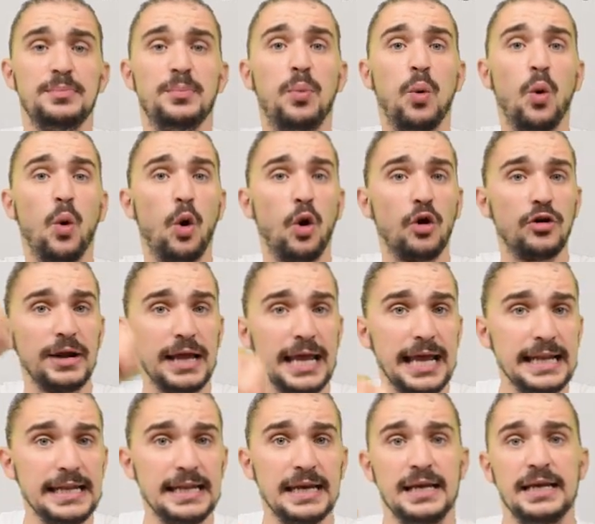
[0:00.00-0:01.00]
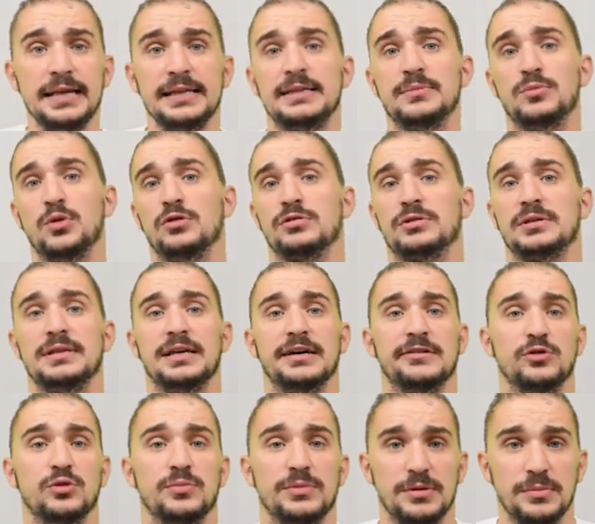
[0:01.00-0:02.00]
pour in the molten
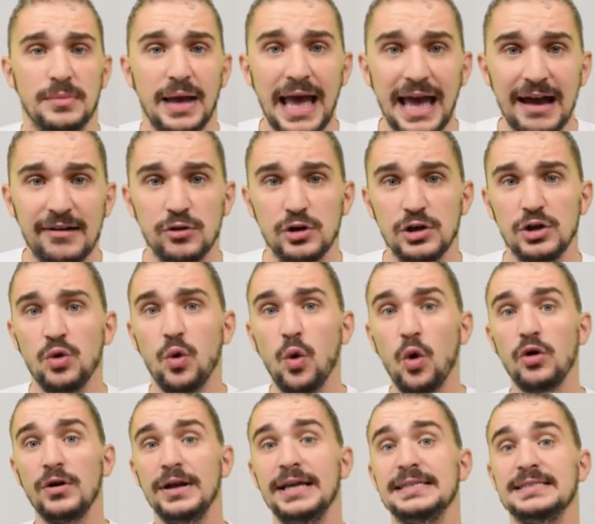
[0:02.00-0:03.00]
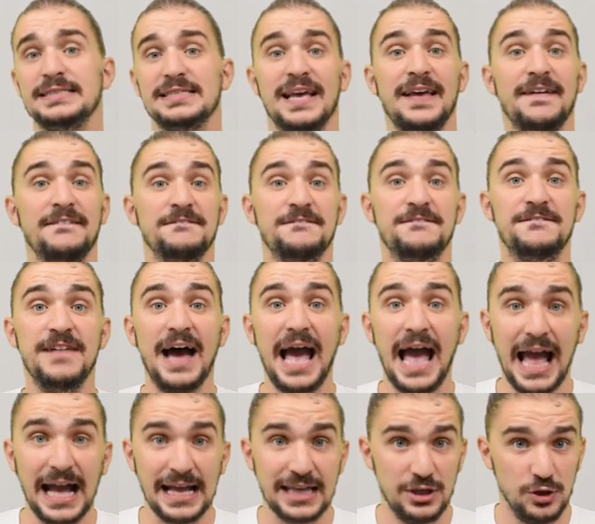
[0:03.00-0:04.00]
aluminum alloy, or it's
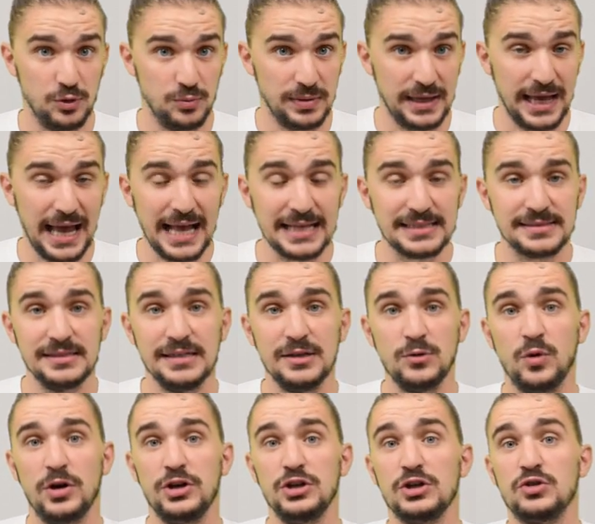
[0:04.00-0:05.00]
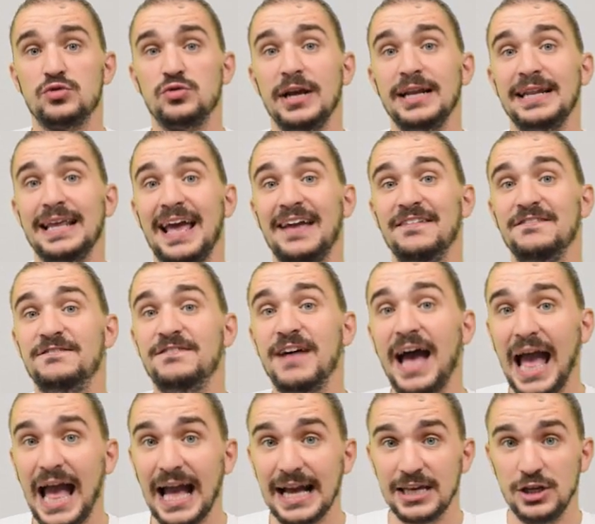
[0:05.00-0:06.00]
vacuum casting, where you create a
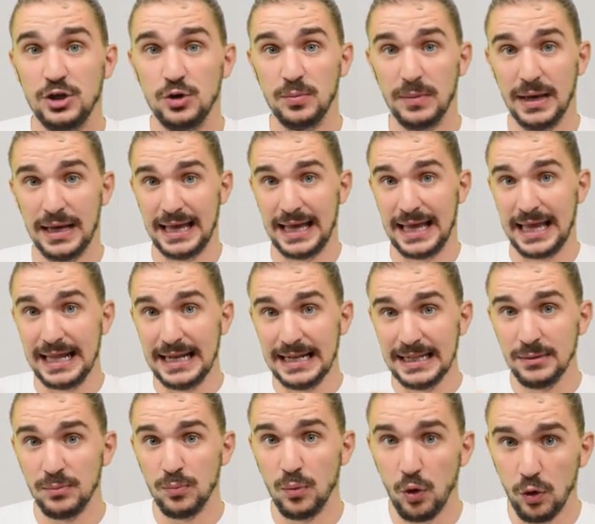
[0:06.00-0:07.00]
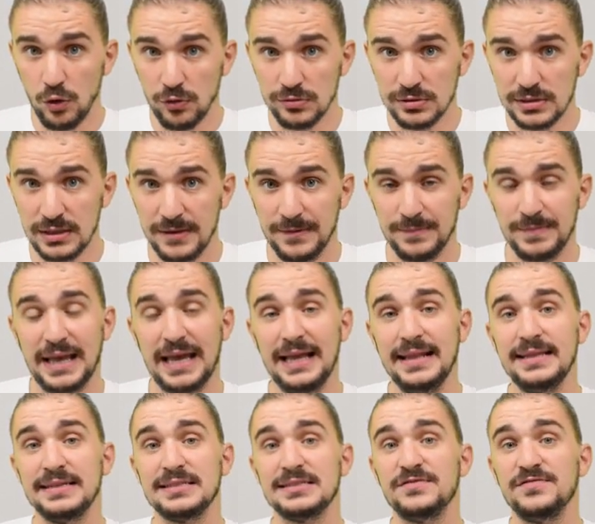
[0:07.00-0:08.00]
vacuum in the mold,
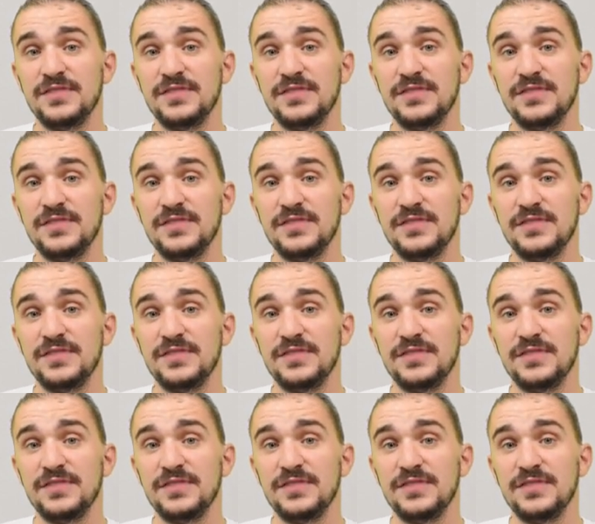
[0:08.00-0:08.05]
and this